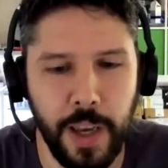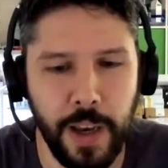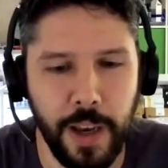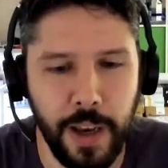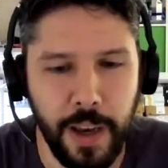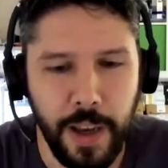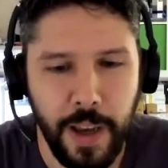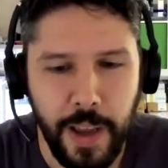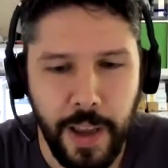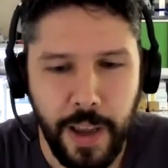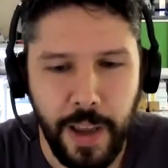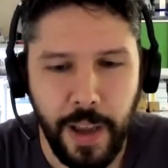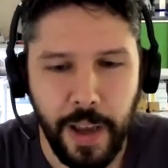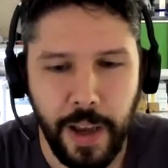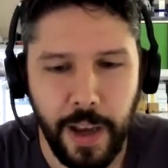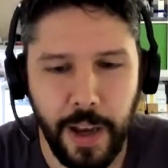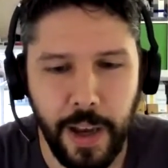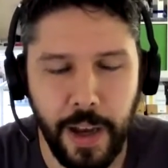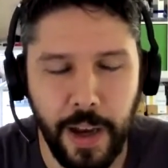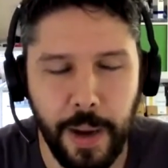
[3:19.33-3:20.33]
I
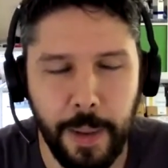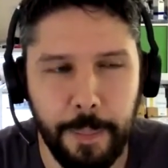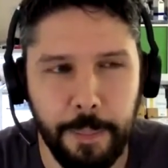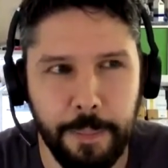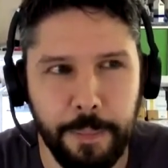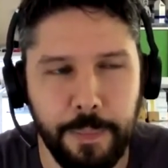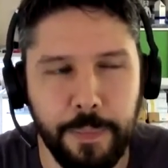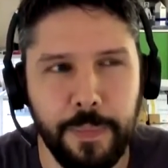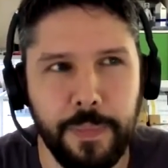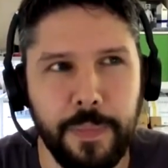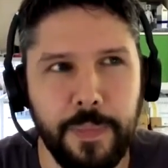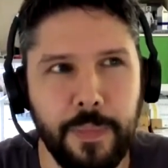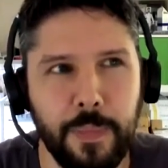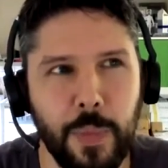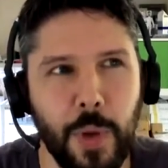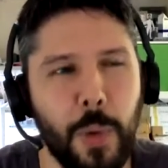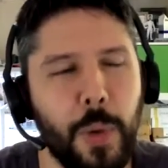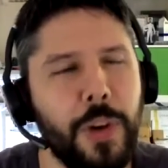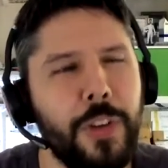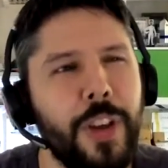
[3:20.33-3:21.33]
want
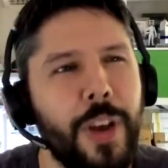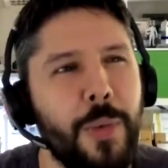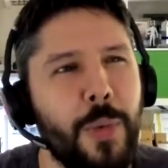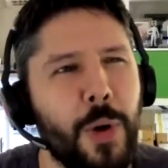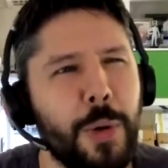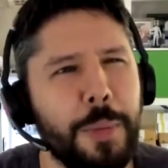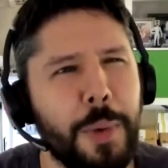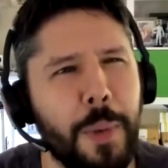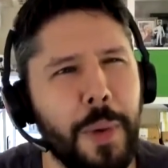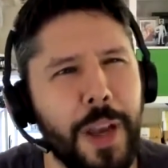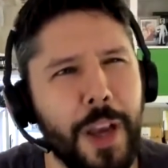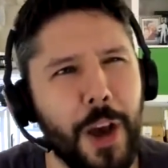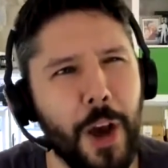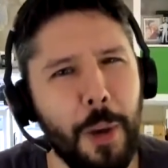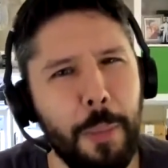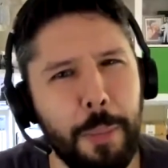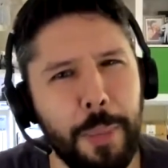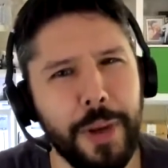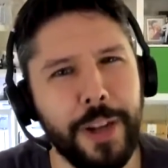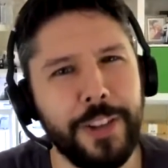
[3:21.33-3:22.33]
to say worked my way
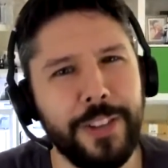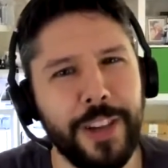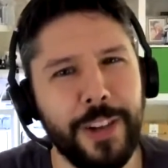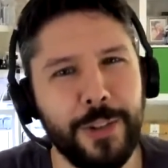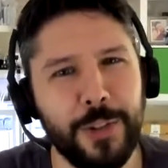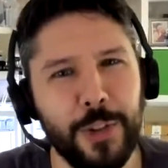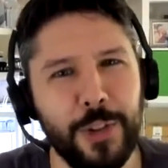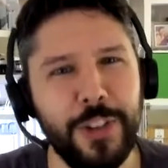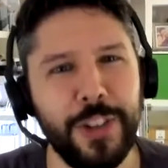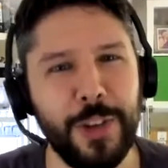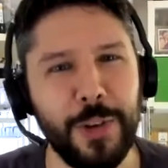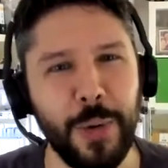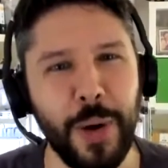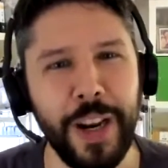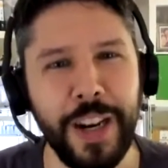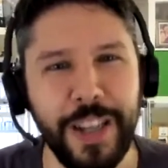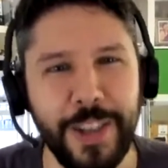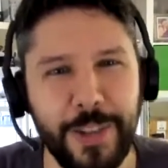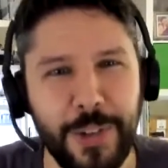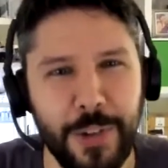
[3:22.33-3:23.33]
up, but it sounds so
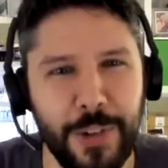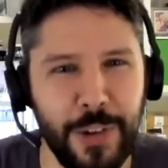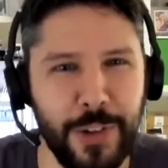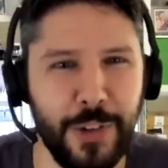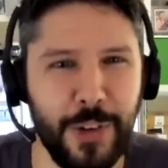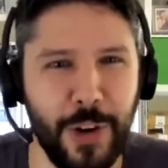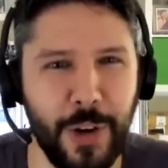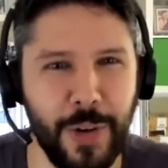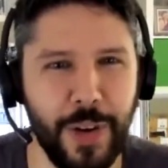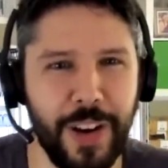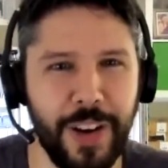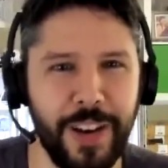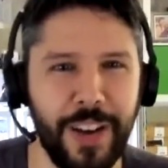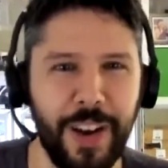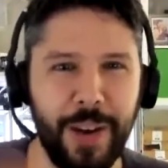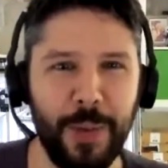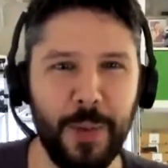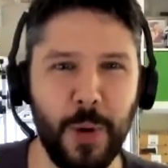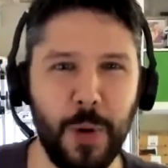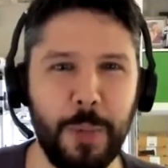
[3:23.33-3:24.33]
degrading to Cisco.
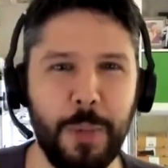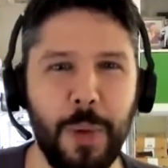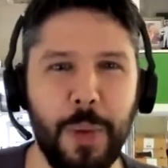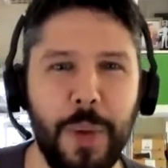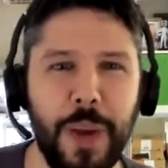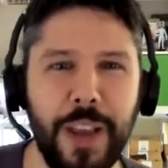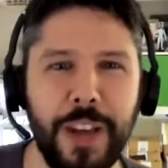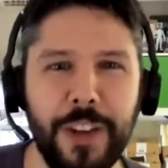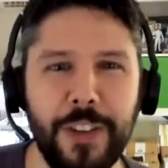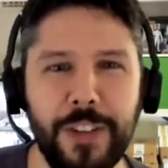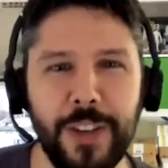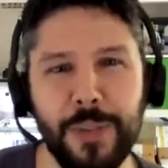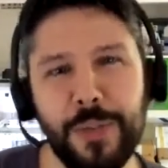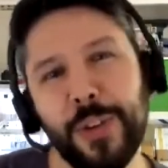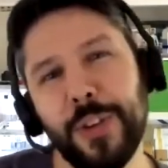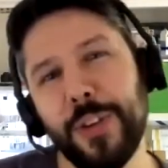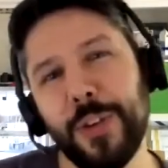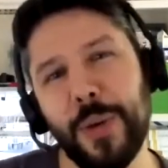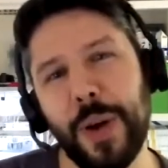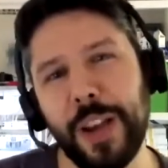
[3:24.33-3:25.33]
I worked my way in a
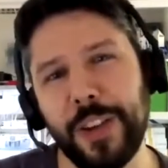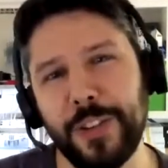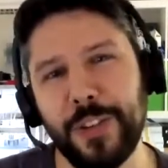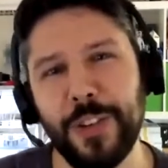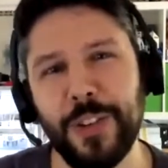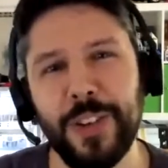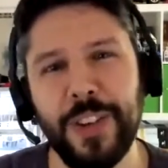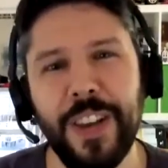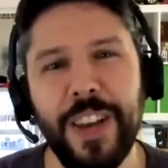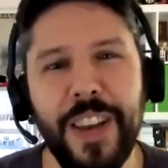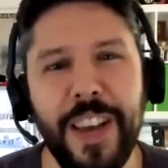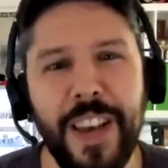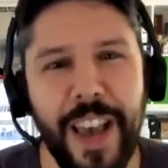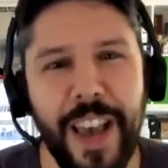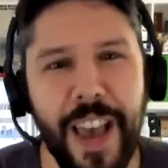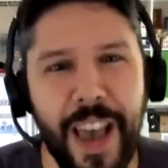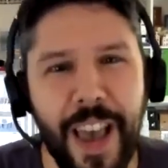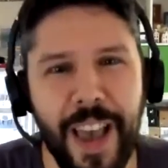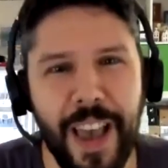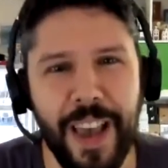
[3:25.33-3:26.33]
different direction,
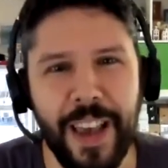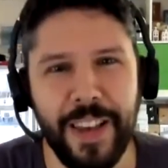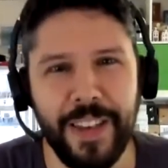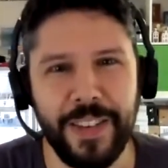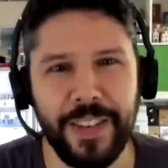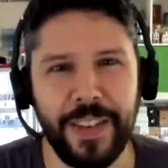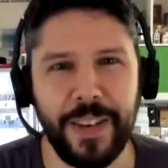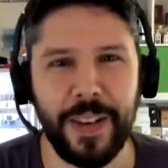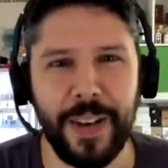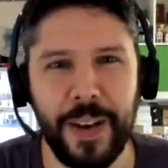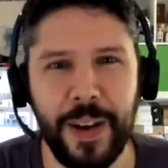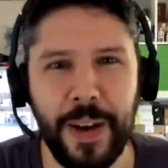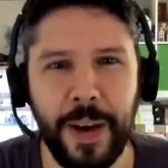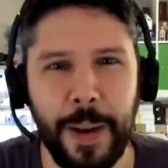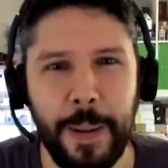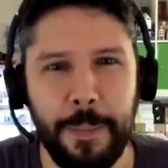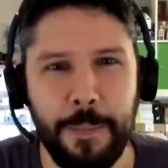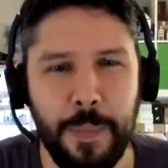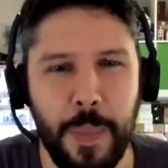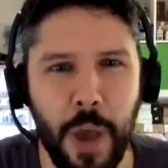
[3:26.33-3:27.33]
and
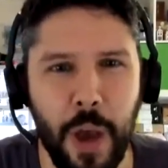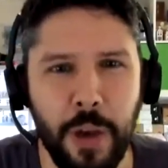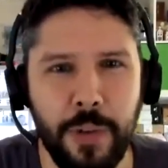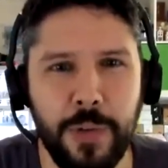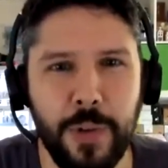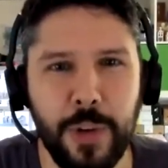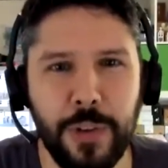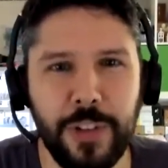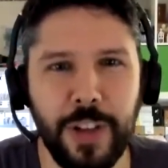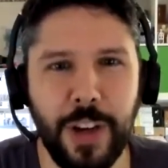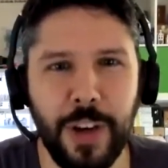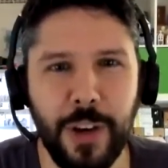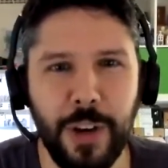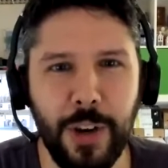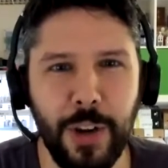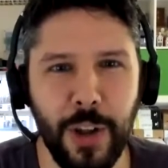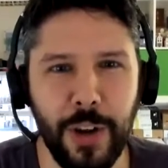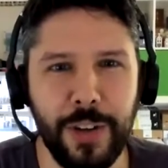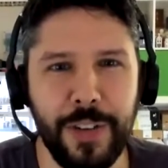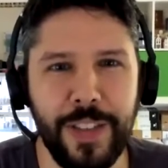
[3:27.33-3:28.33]
I've used a
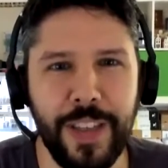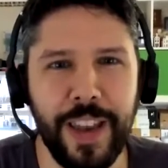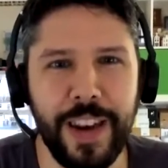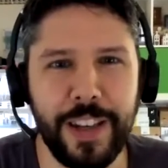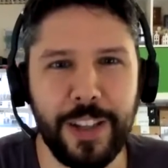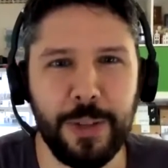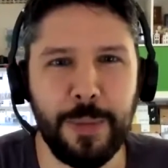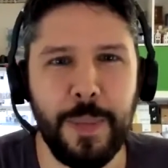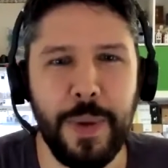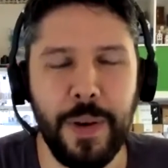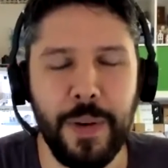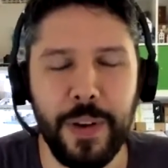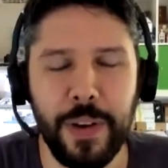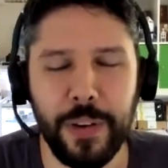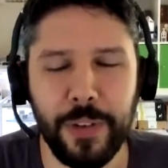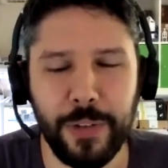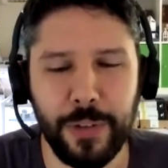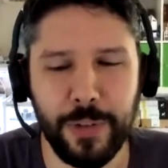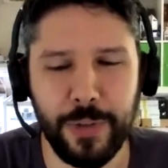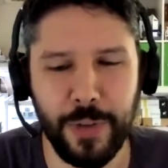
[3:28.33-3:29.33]
lot of that
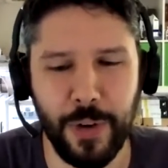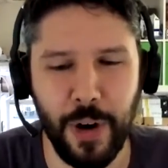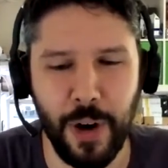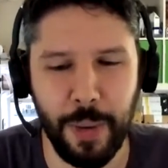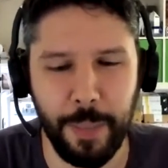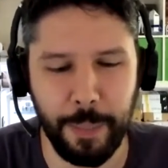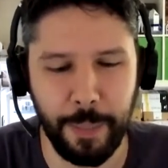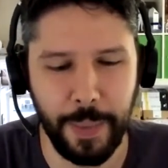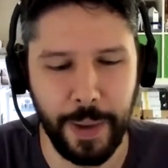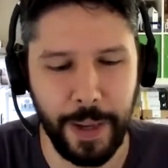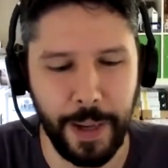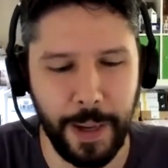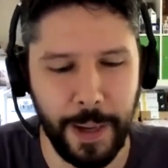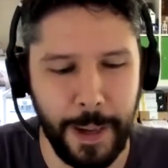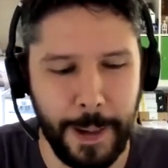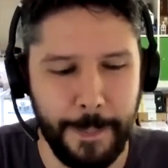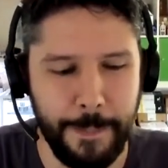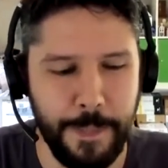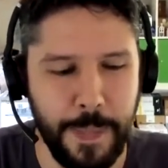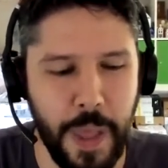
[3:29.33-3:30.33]
experience from
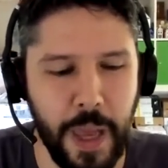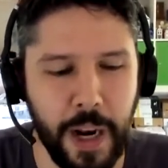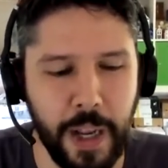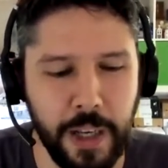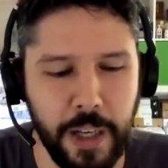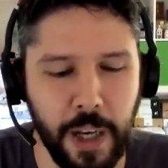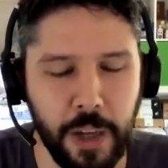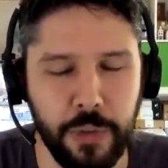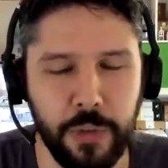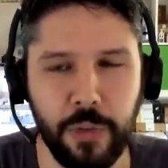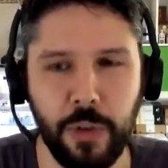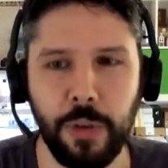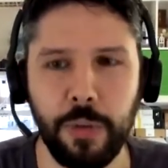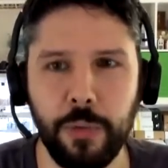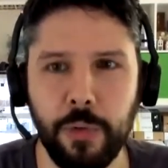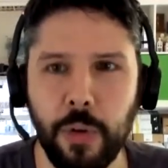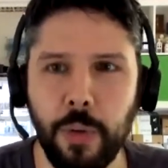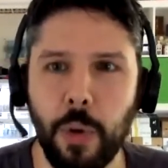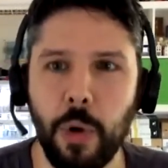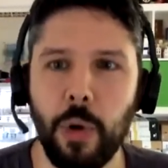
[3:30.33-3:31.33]
that I got
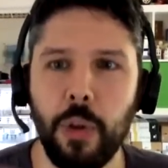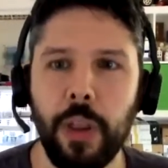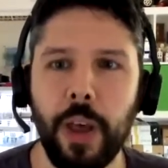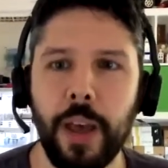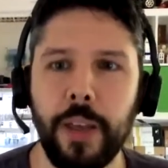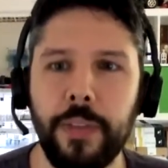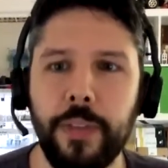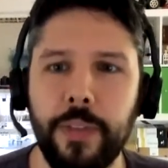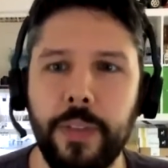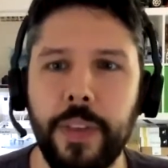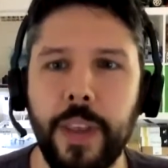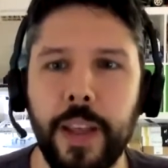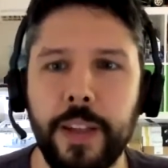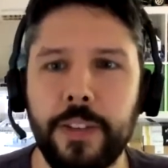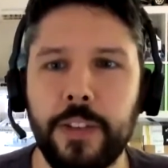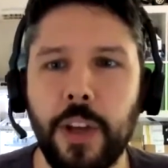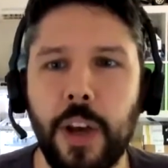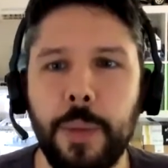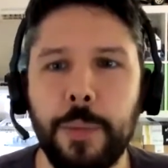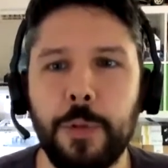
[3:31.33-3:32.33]
from all that
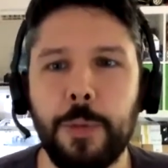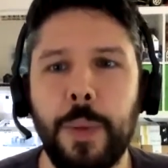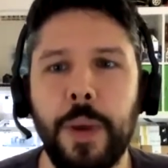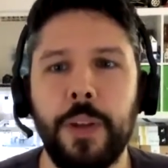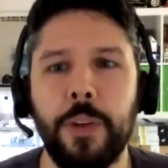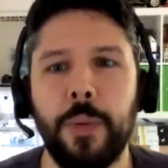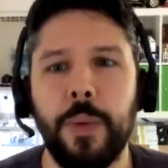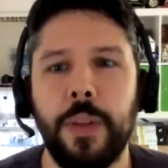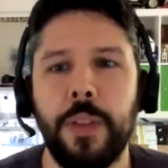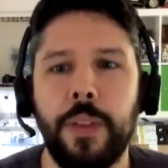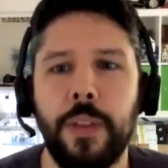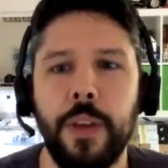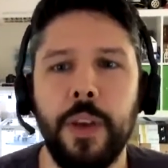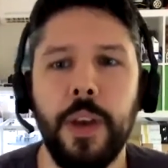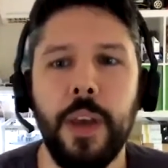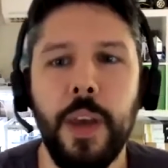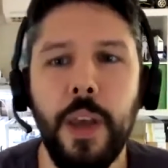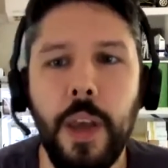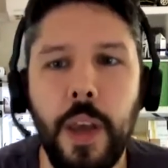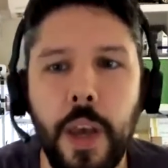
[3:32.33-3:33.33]
time spent with
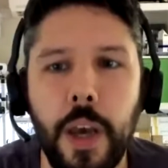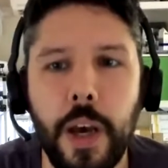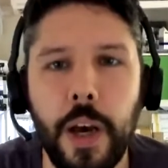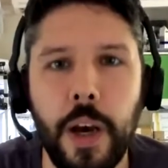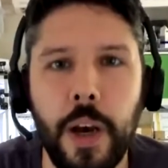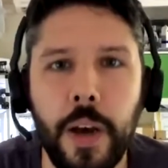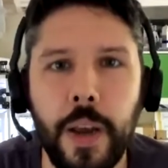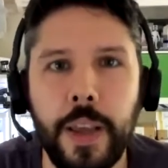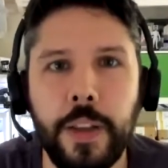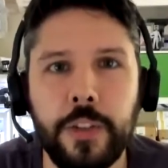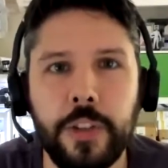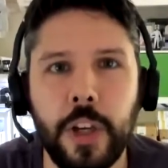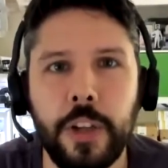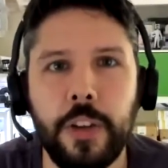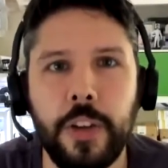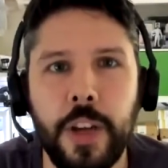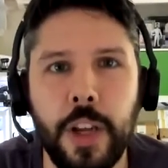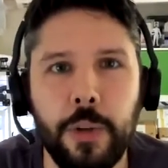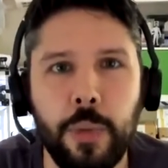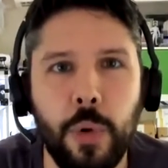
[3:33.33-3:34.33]
inside
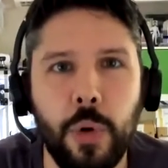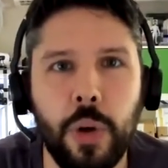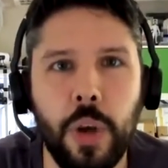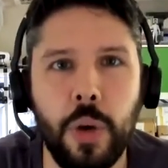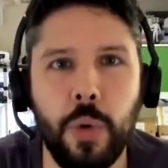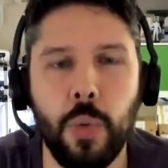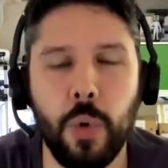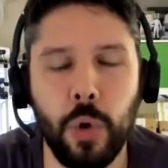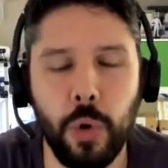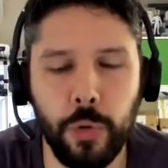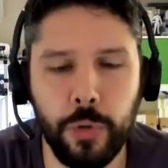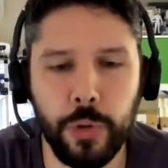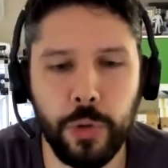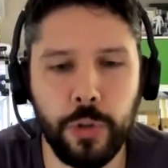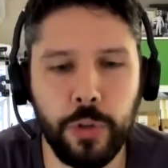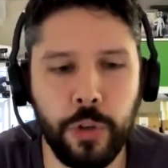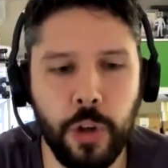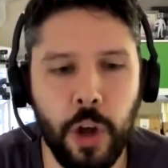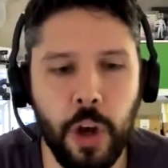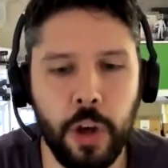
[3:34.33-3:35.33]
the networking world to
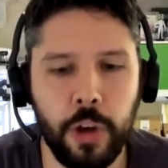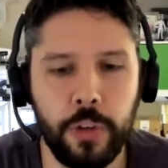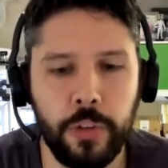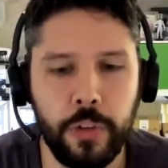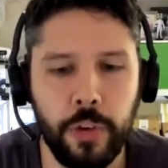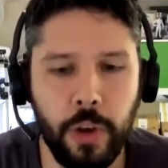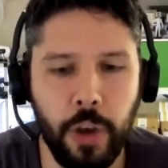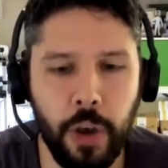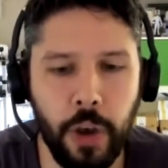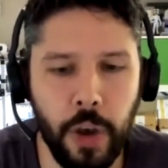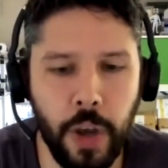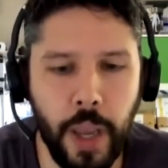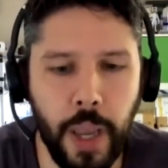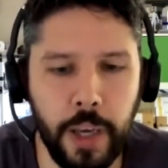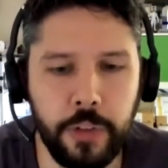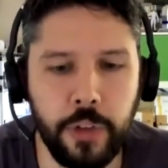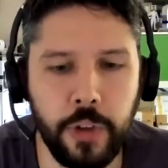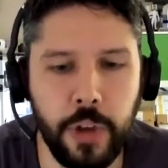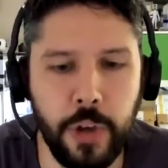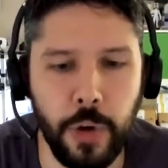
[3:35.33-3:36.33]
start
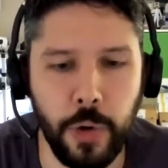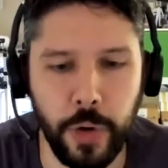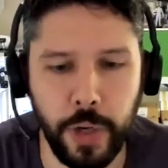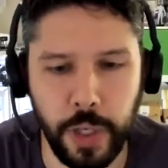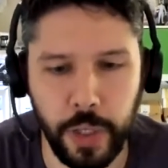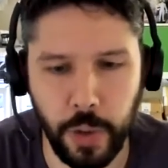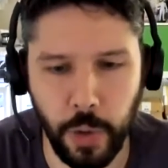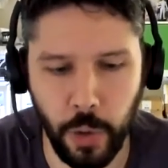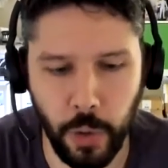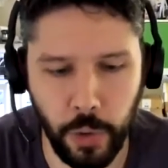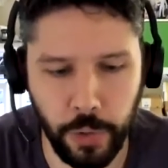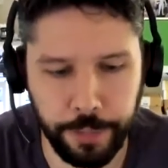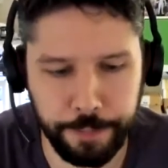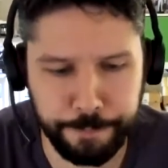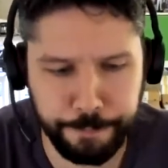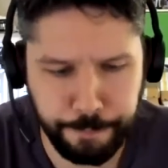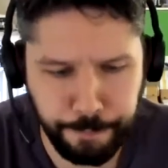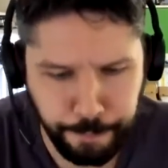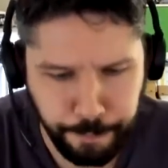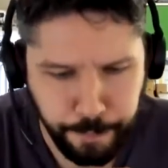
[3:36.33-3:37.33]
executing
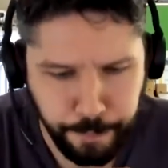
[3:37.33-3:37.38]
on